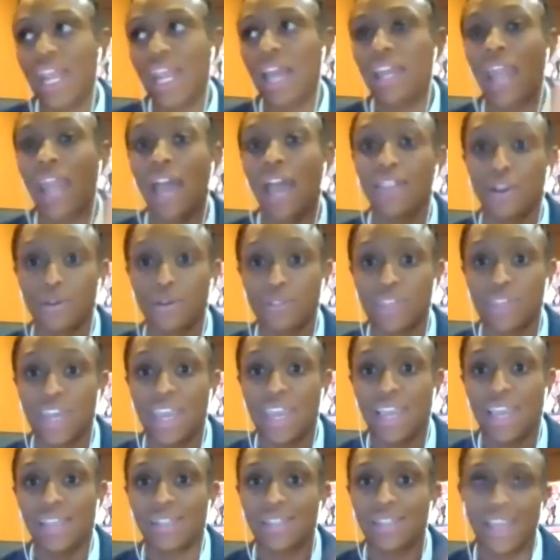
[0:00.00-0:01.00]
and other
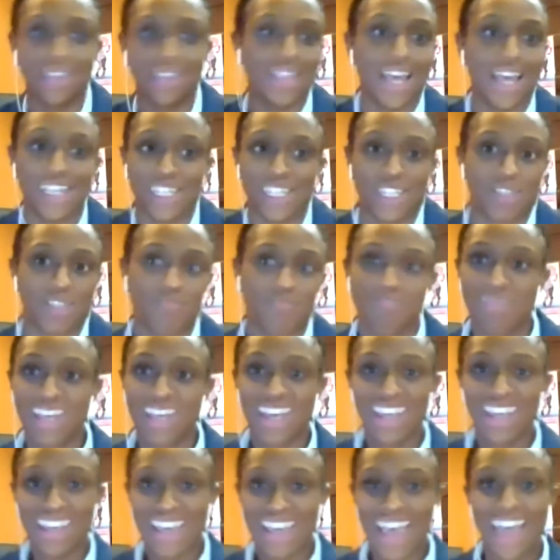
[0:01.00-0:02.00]
things, unless
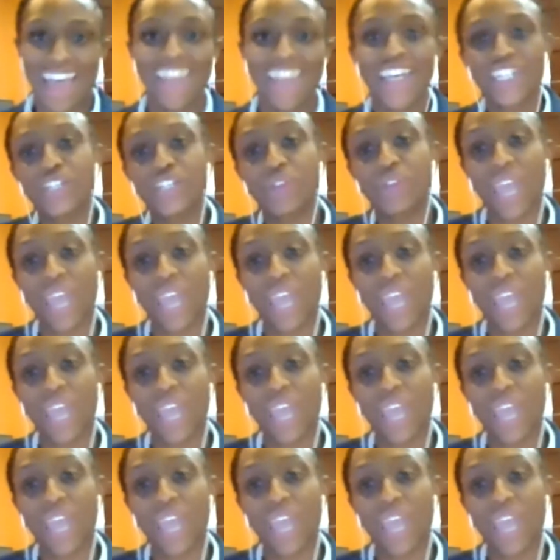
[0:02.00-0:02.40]
you